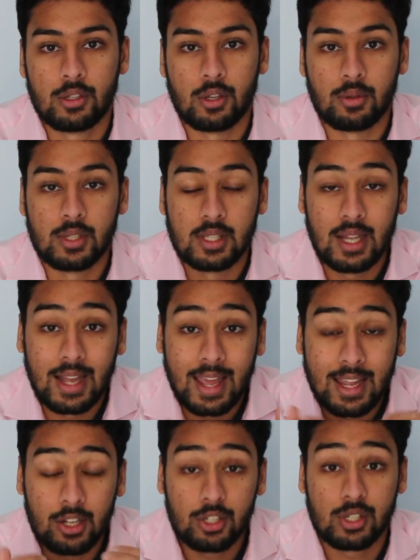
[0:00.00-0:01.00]
So to then
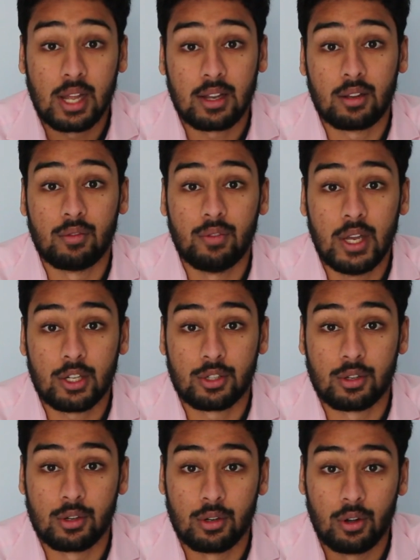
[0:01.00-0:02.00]
hinge that
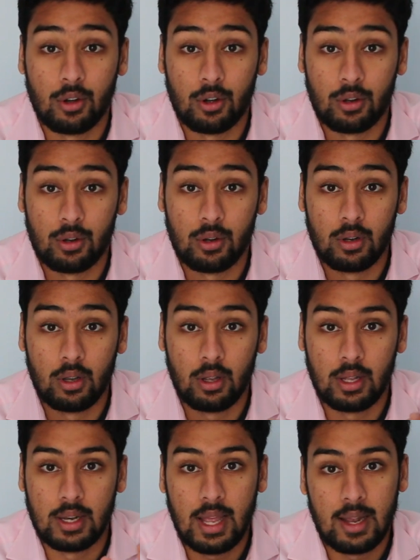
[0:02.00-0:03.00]
conviction on
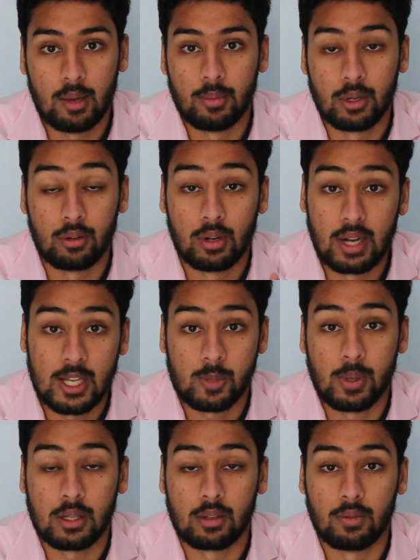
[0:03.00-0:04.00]
an element or an
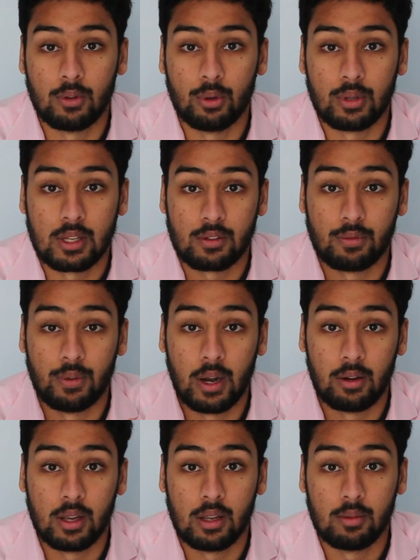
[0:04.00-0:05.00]
aspect of law that's
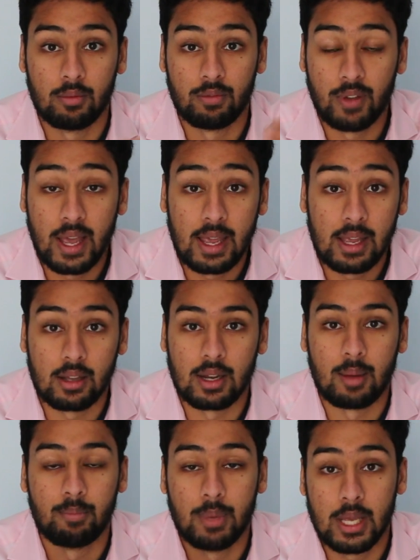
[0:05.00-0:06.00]
very vague and
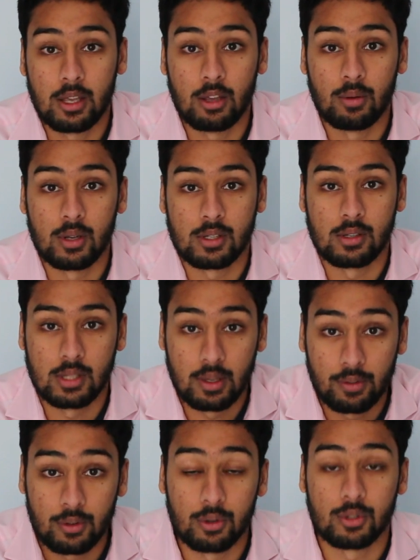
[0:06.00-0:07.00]
ambiguous and
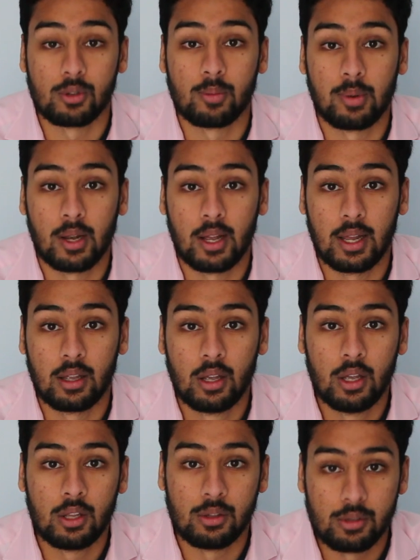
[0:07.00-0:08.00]
difficult to apply,
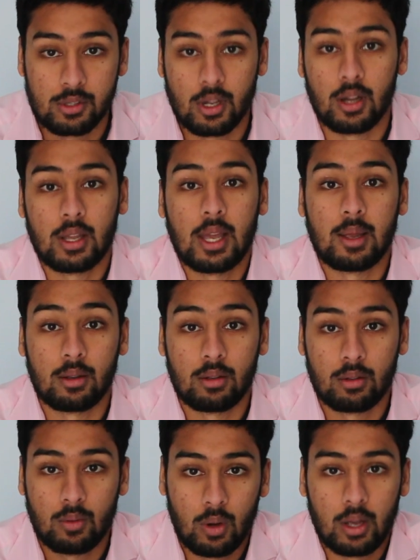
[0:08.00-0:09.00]
you start getting
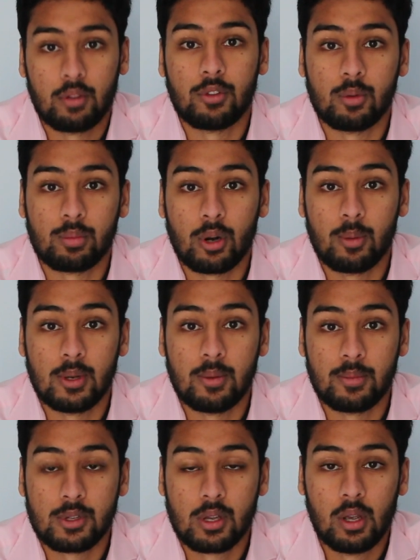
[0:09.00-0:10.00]
quite a few
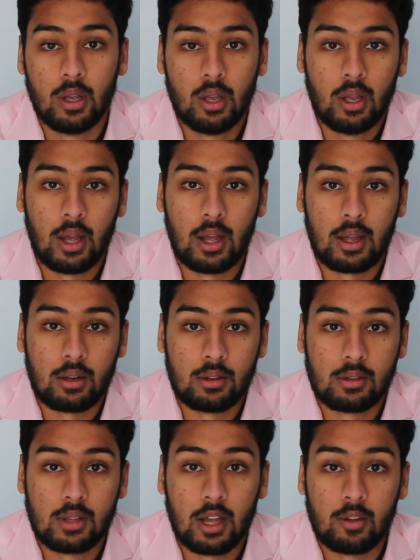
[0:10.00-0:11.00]
problems.
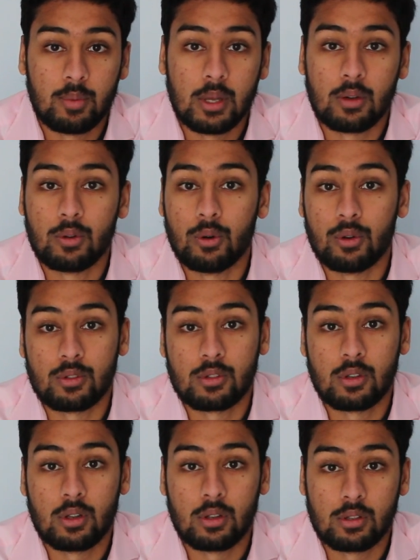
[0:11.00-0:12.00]
And there have been calls
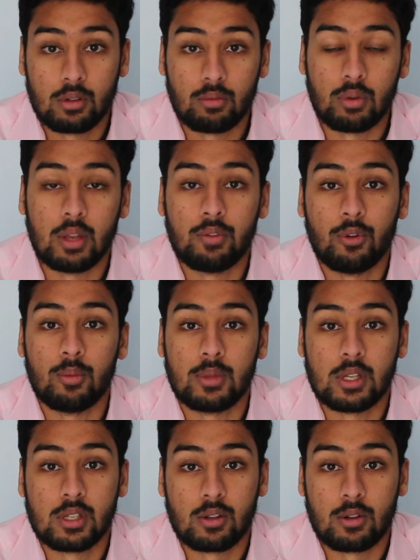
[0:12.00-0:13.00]
to reform
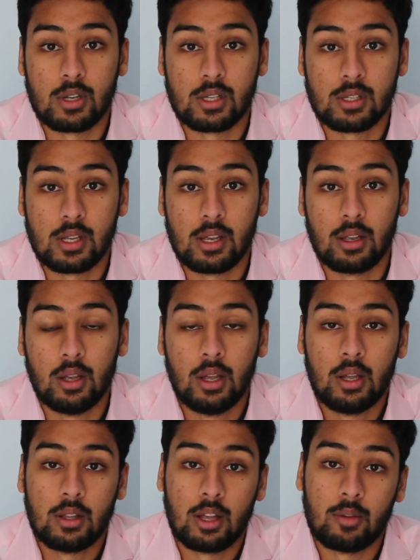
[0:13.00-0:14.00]
dishonesty.
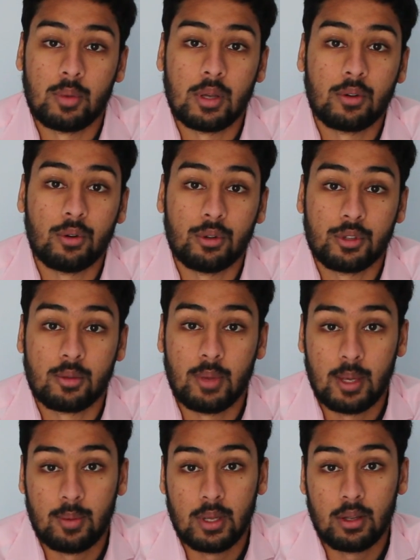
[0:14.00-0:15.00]
There have been calls to
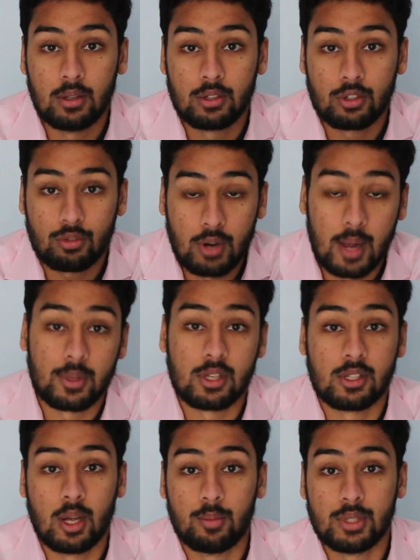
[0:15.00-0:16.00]
maybe scrap the
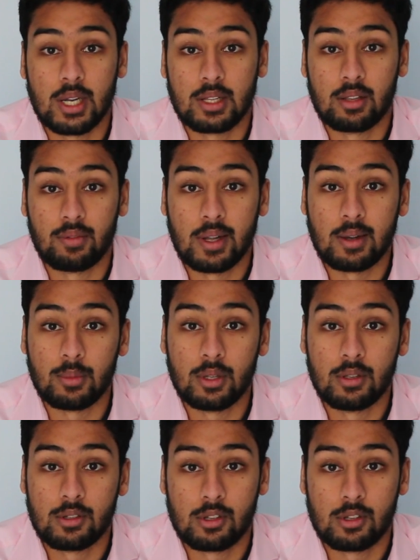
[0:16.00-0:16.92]
subjective element.